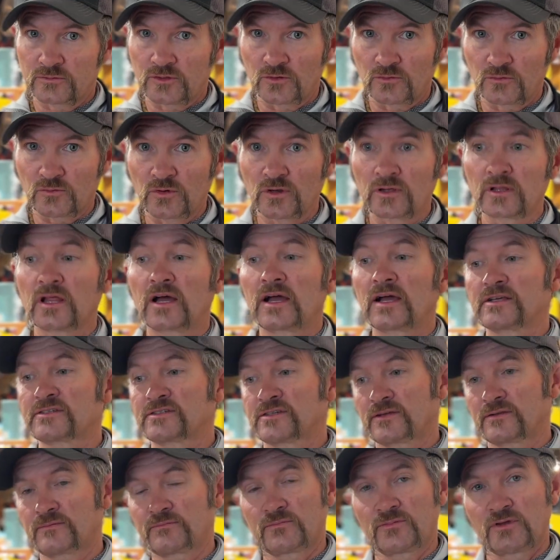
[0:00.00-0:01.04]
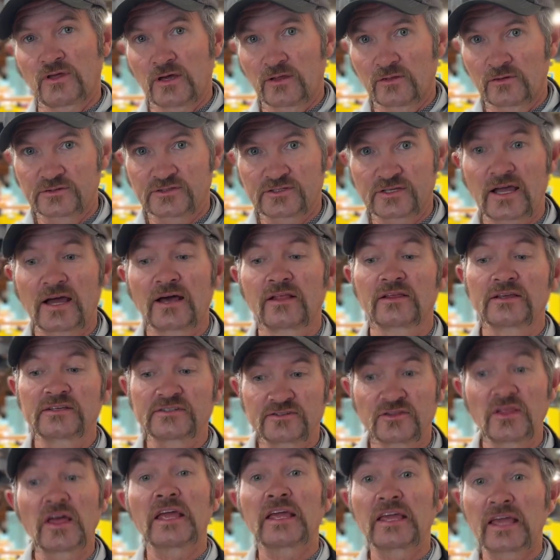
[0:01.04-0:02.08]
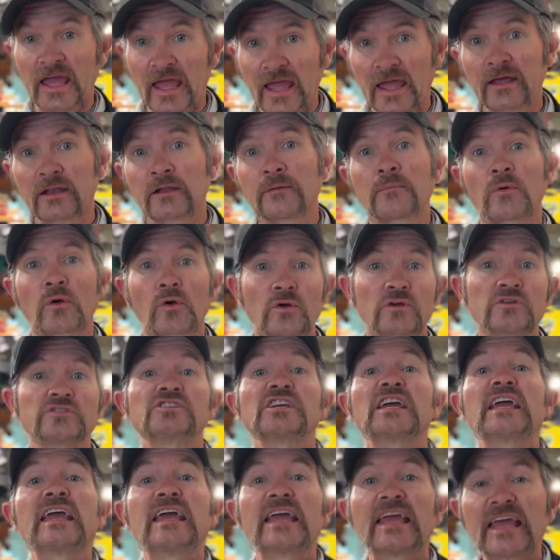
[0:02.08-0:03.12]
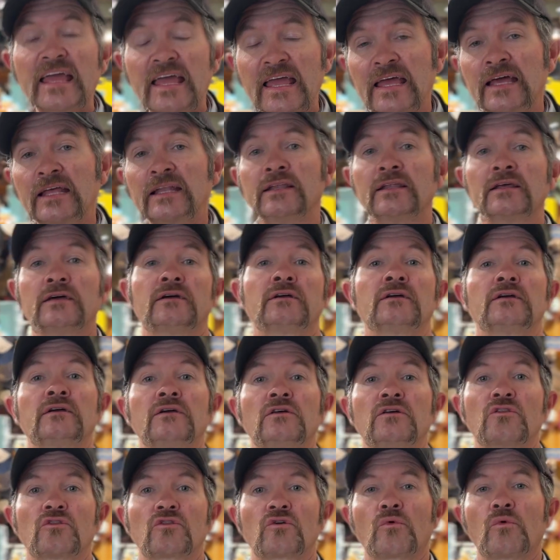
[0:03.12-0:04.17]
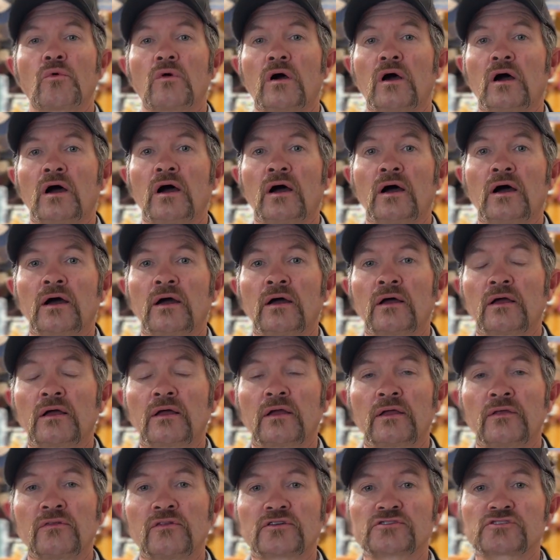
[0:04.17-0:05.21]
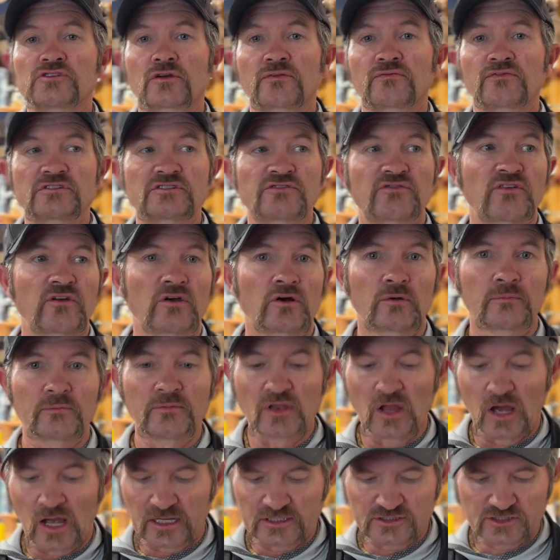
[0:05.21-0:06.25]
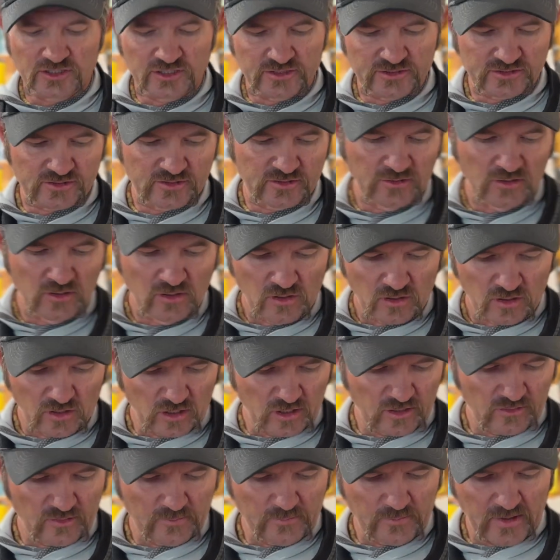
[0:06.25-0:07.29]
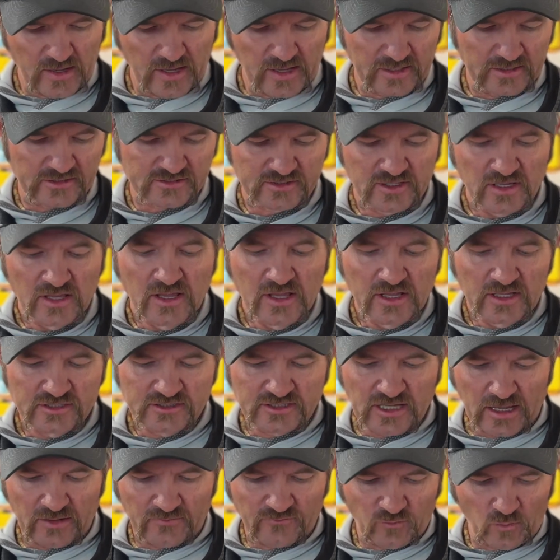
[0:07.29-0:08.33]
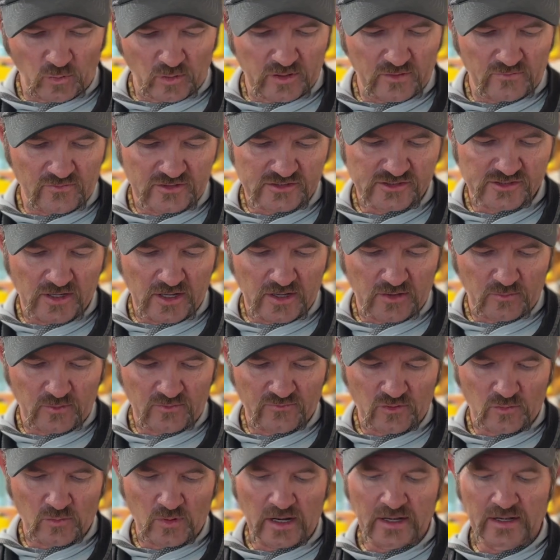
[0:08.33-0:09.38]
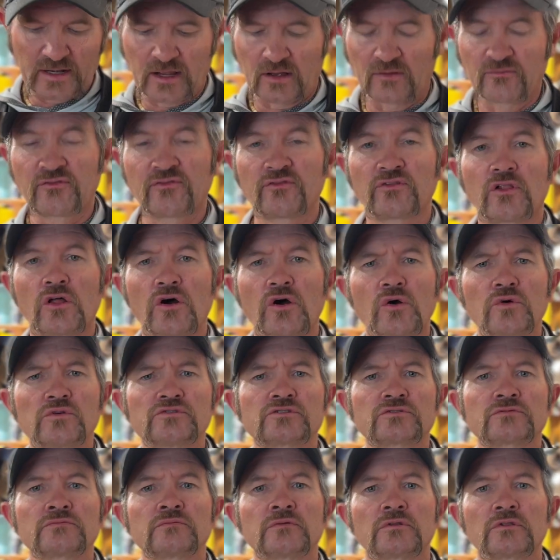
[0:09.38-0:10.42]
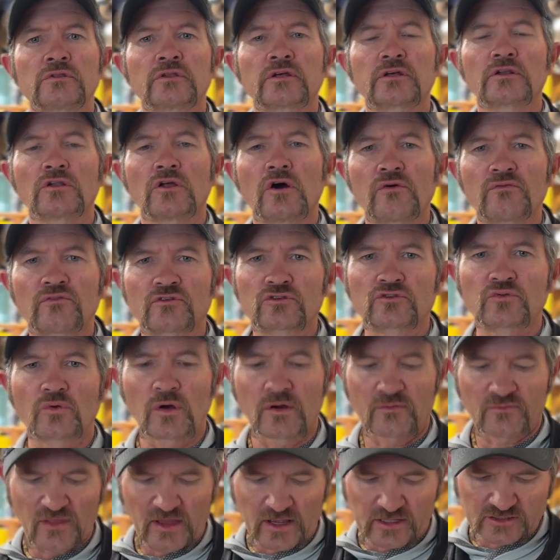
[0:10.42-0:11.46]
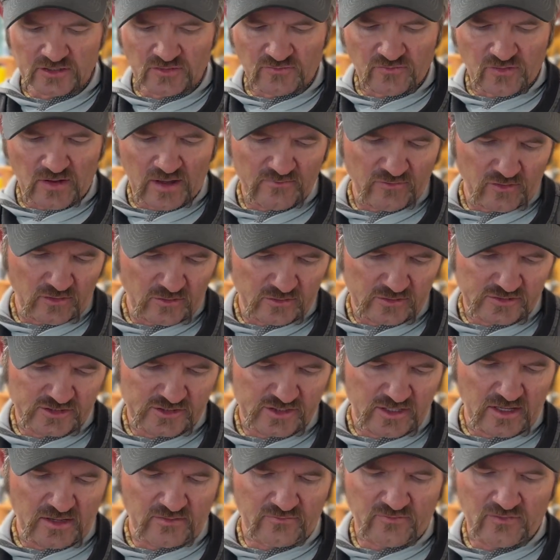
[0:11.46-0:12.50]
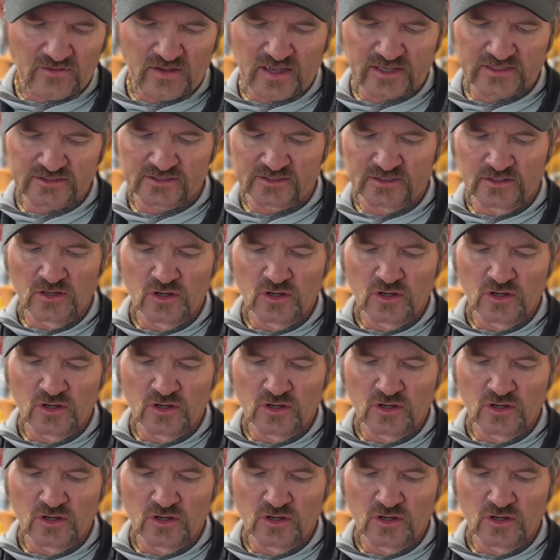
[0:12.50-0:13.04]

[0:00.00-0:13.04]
realize it. Yellow Sallies, they can emerge in the surface film, not just on the banks. South Fork of the Snake River right now flows a little over 12,500 CFS.